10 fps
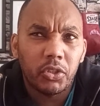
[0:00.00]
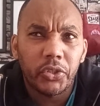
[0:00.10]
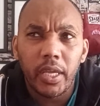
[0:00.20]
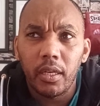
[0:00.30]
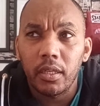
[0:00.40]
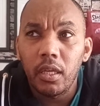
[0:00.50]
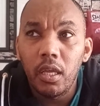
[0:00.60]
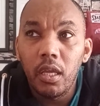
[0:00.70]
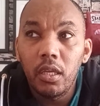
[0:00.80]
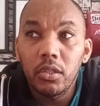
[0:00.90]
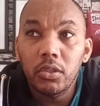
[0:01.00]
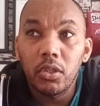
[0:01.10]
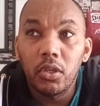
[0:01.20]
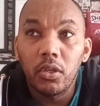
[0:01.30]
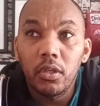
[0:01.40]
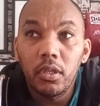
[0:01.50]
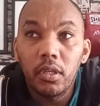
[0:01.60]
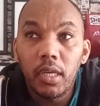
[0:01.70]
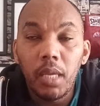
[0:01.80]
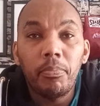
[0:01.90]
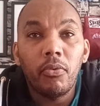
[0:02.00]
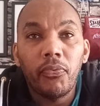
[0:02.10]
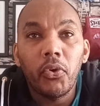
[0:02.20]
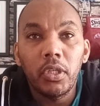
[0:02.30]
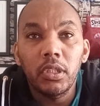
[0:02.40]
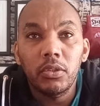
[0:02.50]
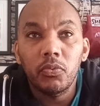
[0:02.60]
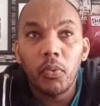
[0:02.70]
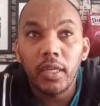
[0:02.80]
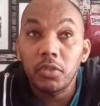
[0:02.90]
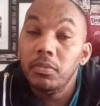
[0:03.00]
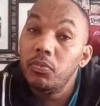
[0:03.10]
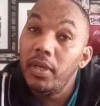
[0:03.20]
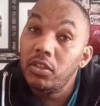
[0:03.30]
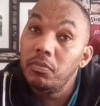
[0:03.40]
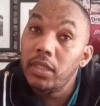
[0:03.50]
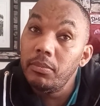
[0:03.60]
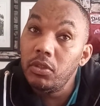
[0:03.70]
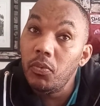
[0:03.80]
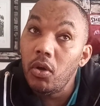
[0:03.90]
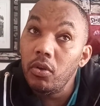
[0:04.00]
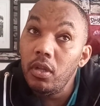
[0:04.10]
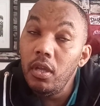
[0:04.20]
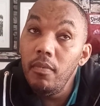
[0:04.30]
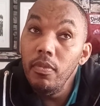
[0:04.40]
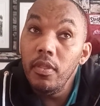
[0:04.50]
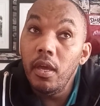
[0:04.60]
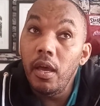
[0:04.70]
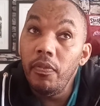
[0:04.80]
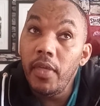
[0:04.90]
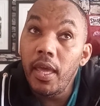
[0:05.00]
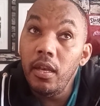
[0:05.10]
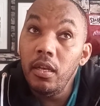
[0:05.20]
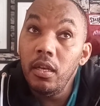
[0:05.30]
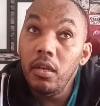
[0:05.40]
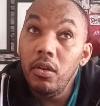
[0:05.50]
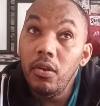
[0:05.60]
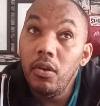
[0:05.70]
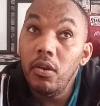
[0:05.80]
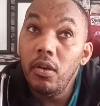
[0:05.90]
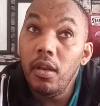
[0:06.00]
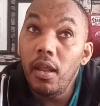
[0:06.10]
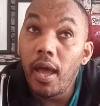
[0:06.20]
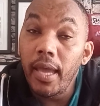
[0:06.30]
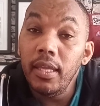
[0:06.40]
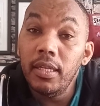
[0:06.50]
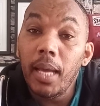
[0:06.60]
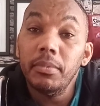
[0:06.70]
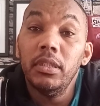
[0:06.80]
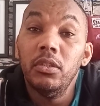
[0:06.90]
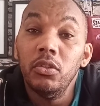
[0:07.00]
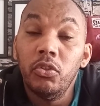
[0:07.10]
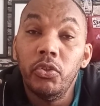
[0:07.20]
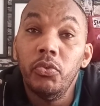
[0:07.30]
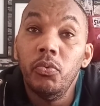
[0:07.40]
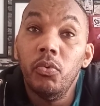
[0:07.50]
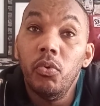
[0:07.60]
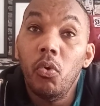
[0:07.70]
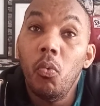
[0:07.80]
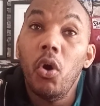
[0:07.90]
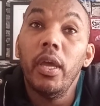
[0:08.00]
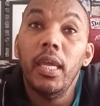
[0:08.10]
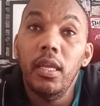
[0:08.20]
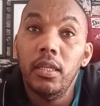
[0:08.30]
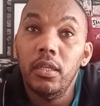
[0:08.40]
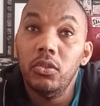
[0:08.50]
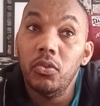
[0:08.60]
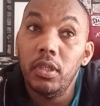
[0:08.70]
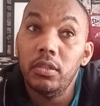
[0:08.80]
trained. So he put footings where sometimes they want, and then I adapted and grew what he did and